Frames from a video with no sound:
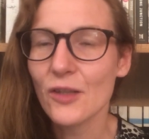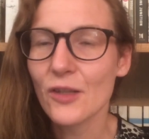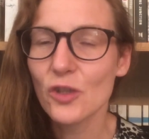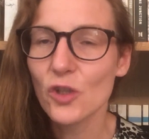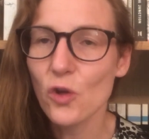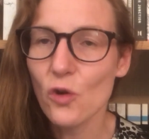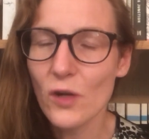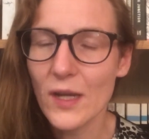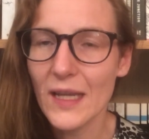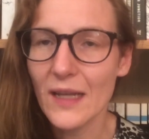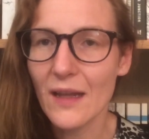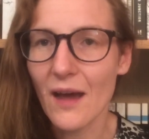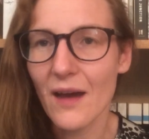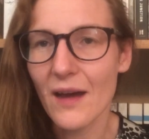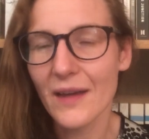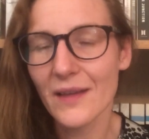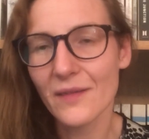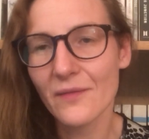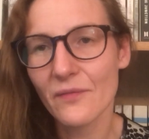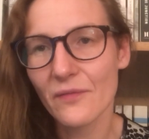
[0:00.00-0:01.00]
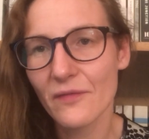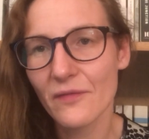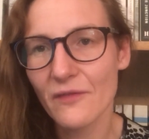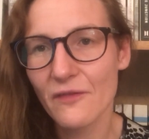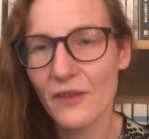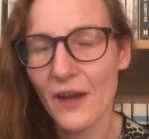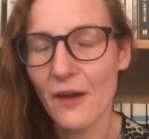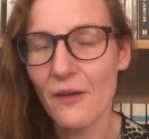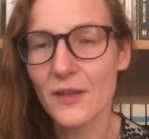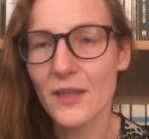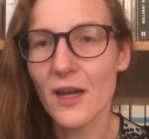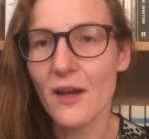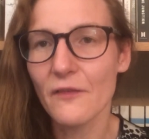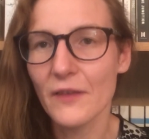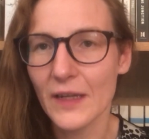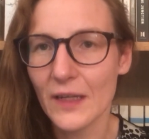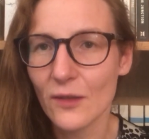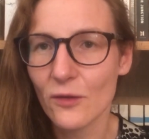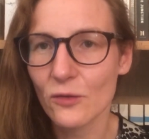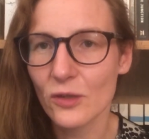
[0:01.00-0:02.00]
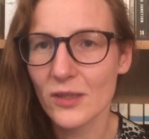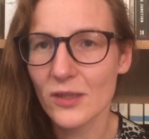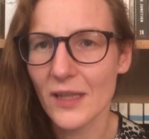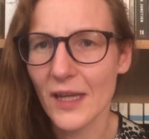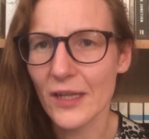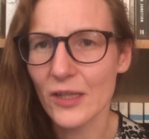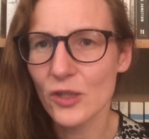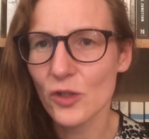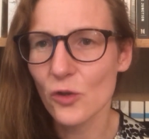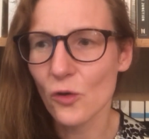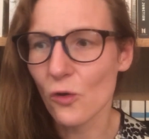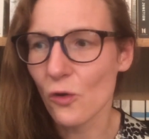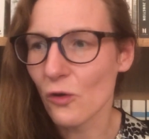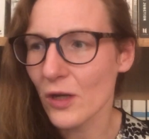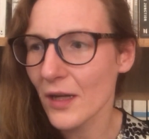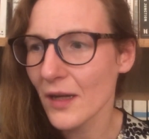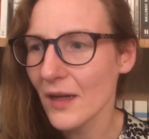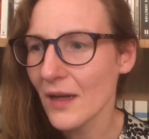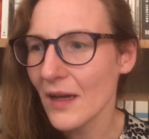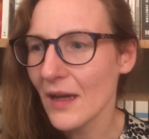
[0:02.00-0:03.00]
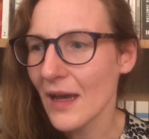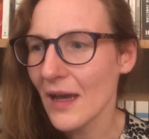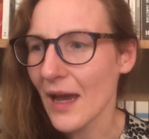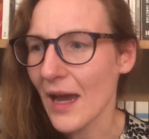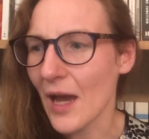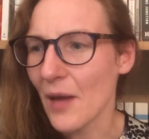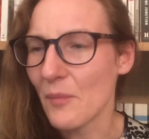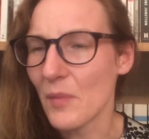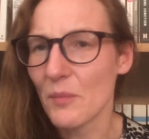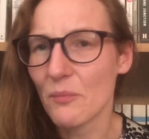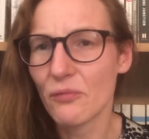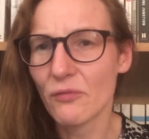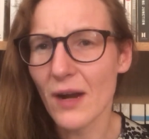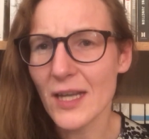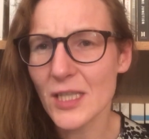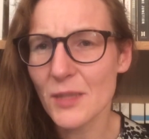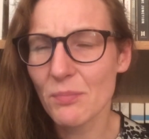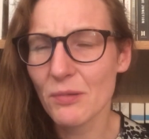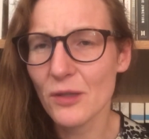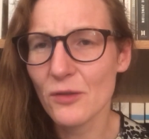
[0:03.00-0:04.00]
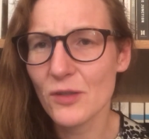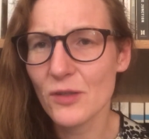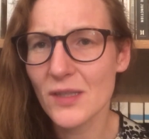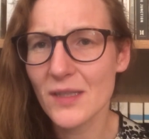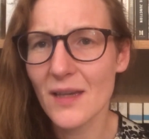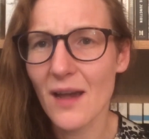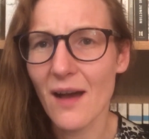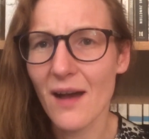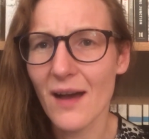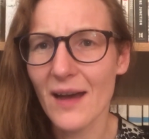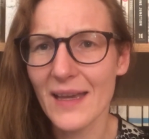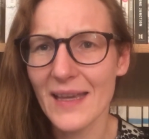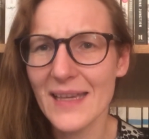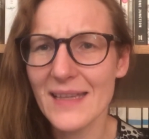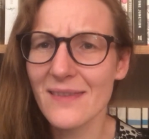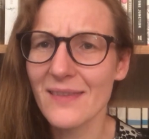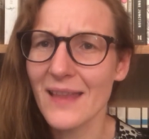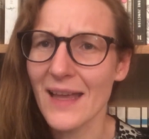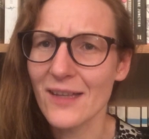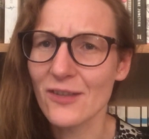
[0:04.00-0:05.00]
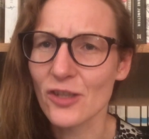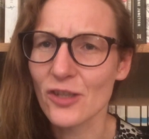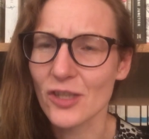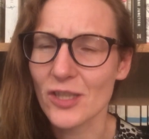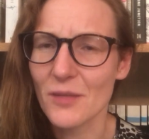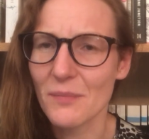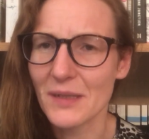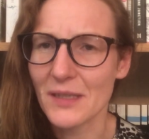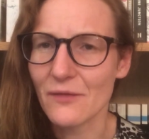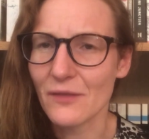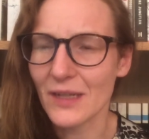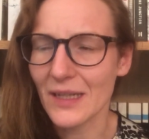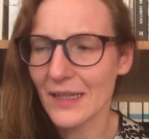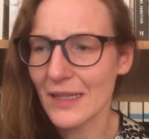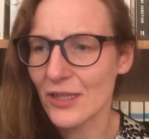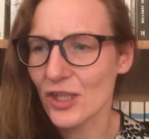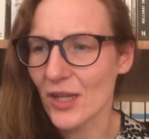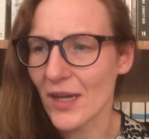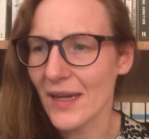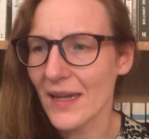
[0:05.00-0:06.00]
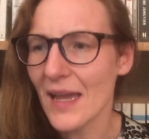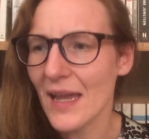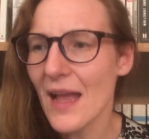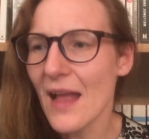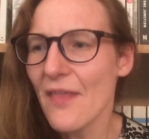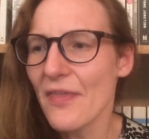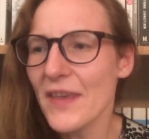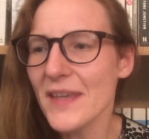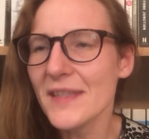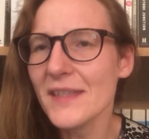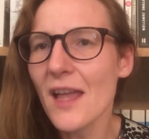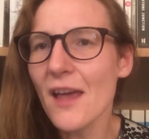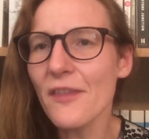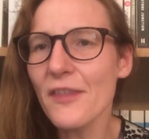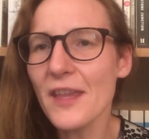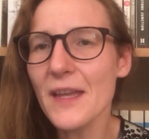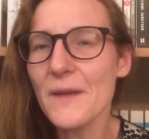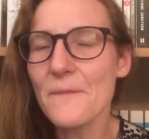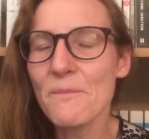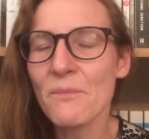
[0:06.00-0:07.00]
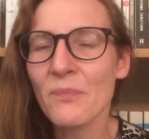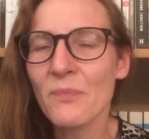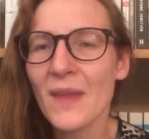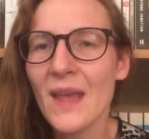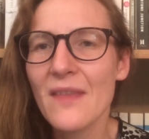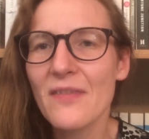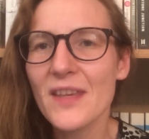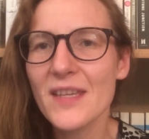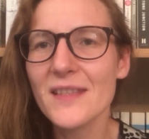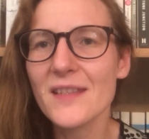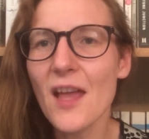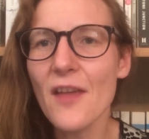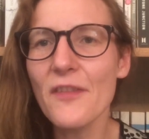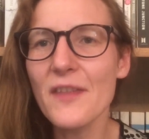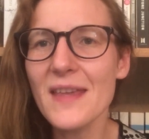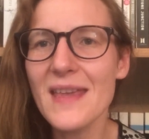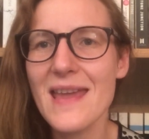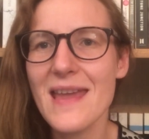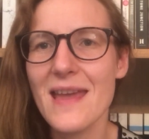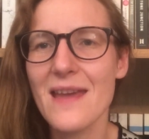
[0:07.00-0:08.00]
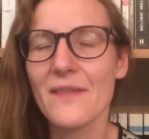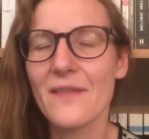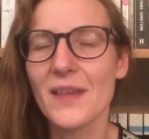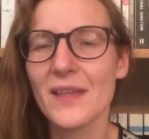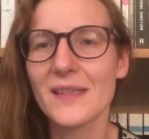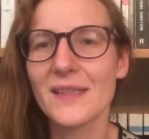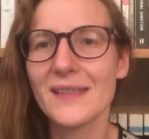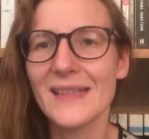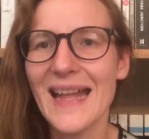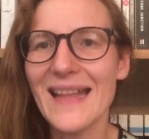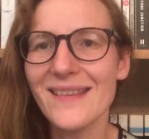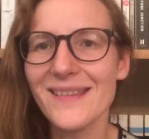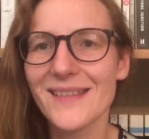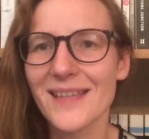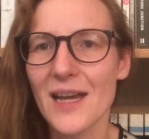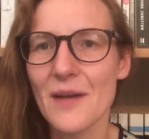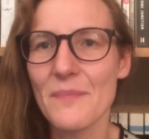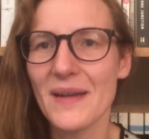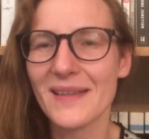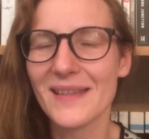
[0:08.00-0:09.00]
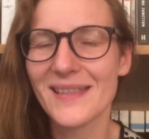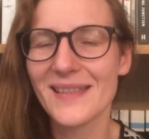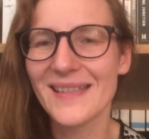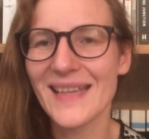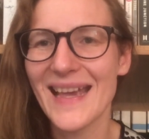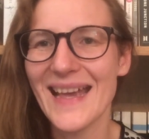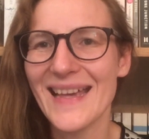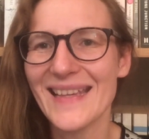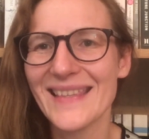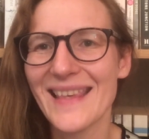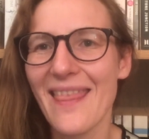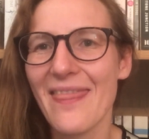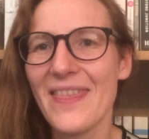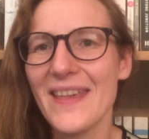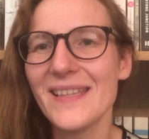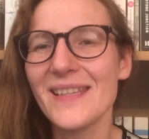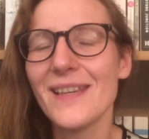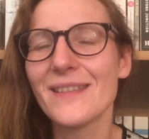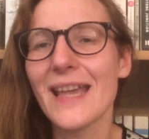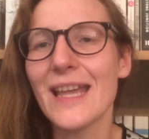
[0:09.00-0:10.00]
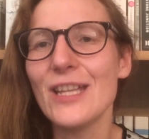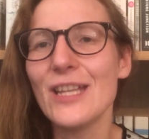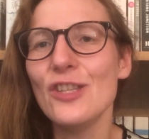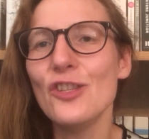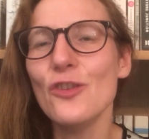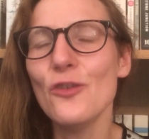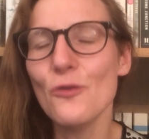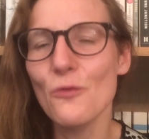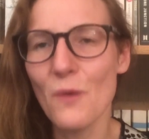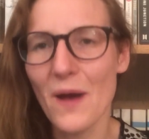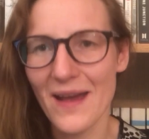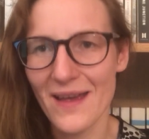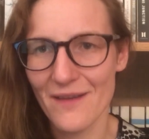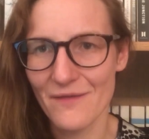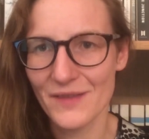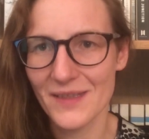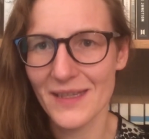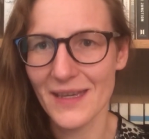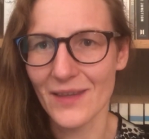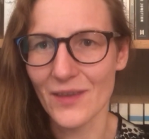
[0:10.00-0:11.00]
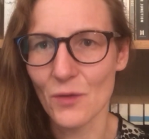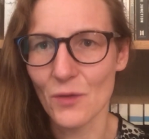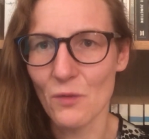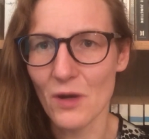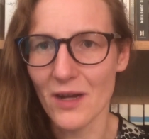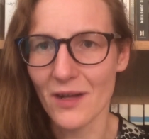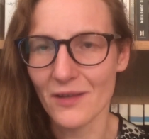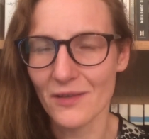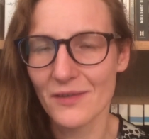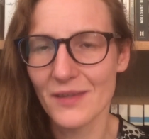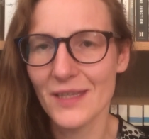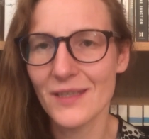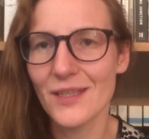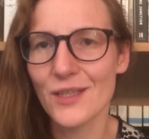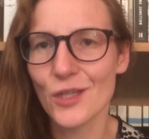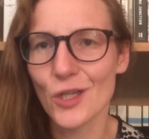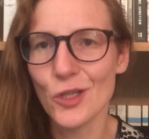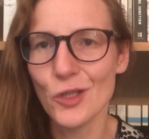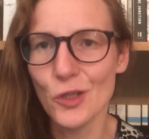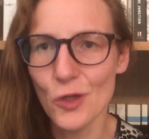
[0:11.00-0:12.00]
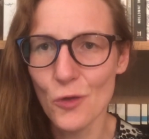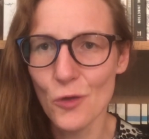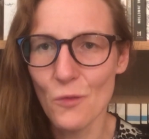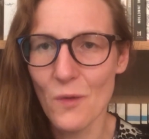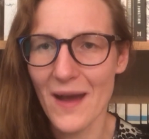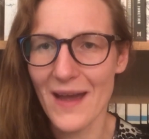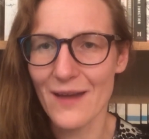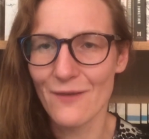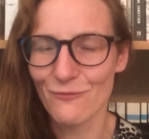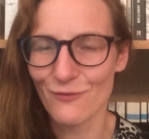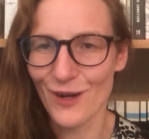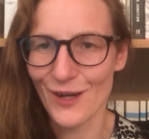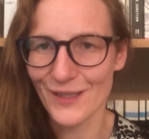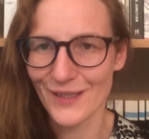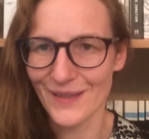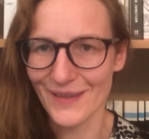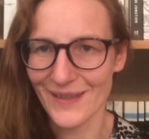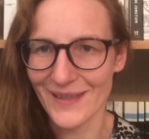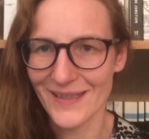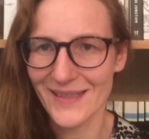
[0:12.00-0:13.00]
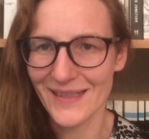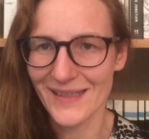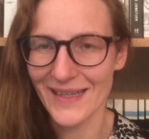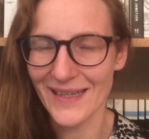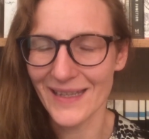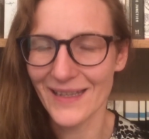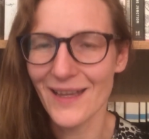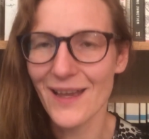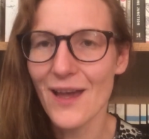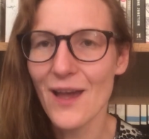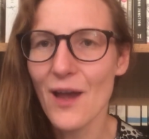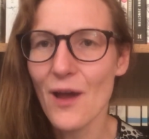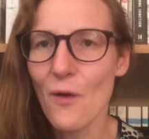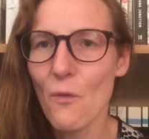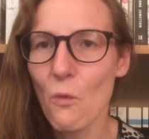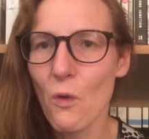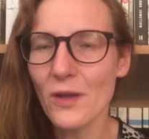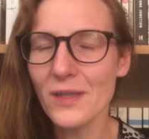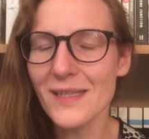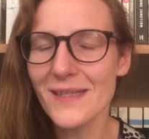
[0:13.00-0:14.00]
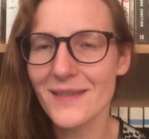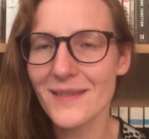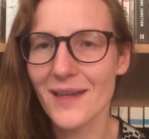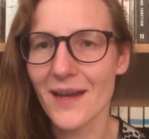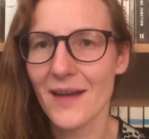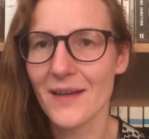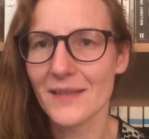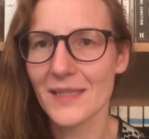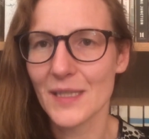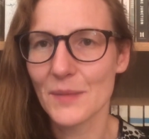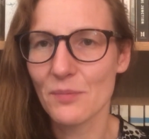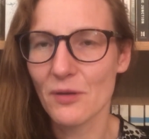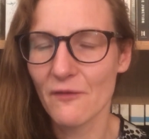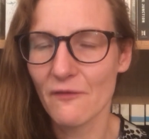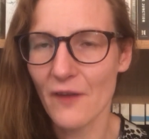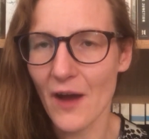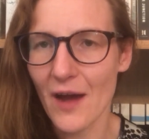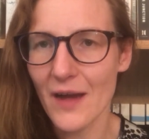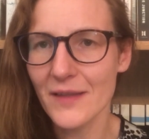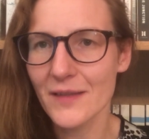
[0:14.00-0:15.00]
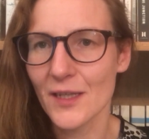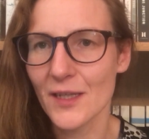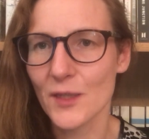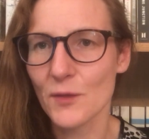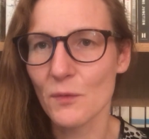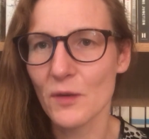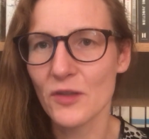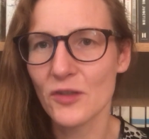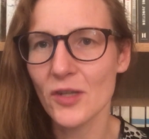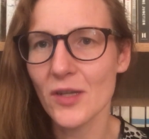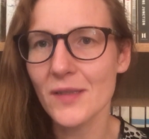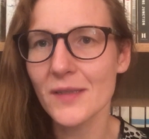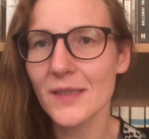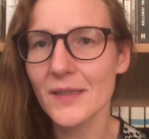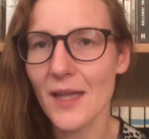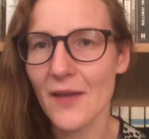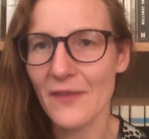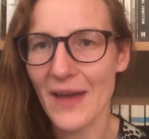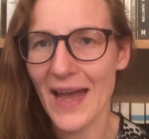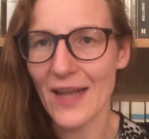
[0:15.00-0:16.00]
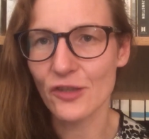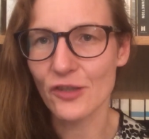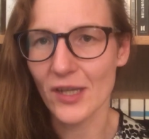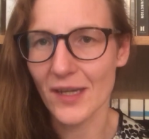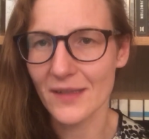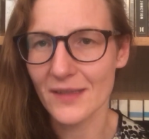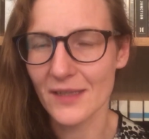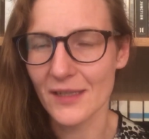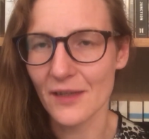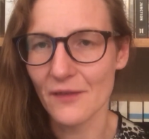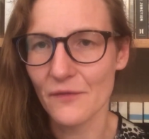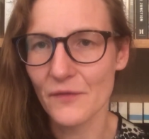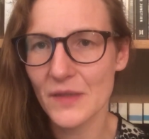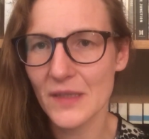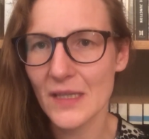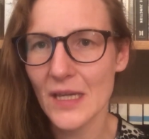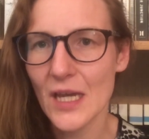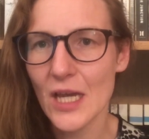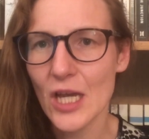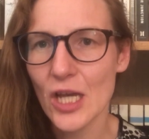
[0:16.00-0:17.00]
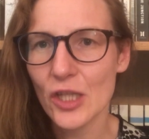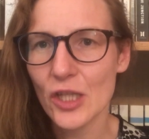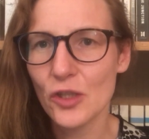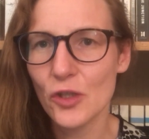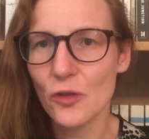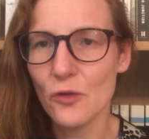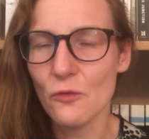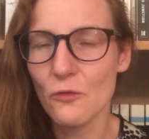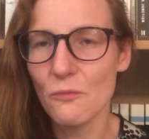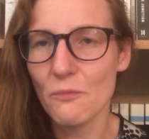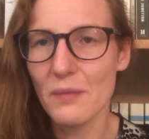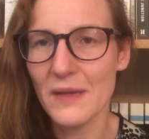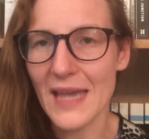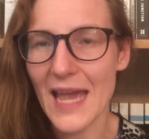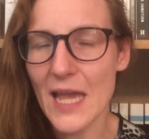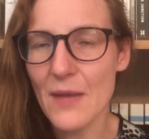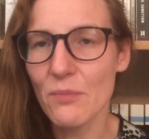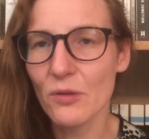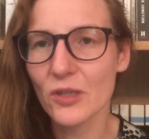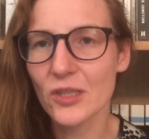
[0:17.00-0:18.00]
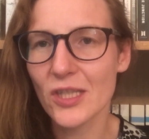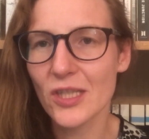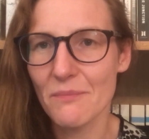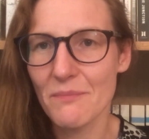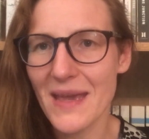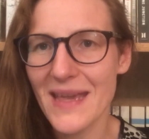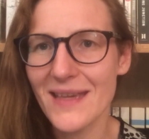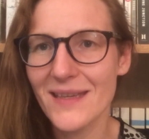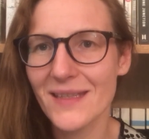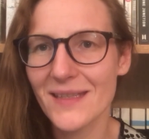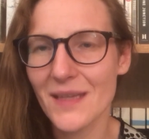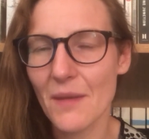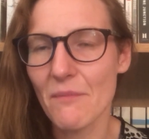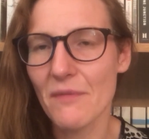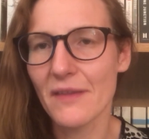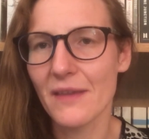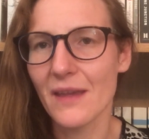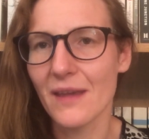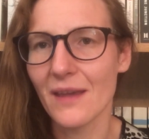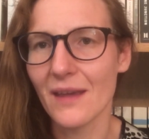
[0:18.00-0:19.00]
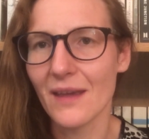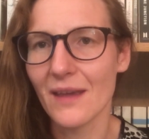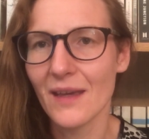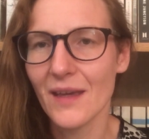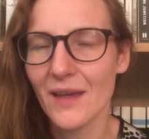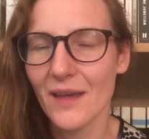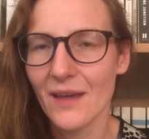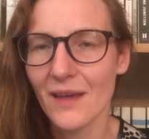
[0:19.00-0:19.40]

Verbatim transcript: Chalky line, fair enough, it looks like chalk um, bright blue sky, isn't that just a bit of a cliche? There's nothing, there's nothing here that stands up and says, this is a new way of seeing the world, this is a new way of writing this scene. What it does is provide us with just enough adjectives to be able to make something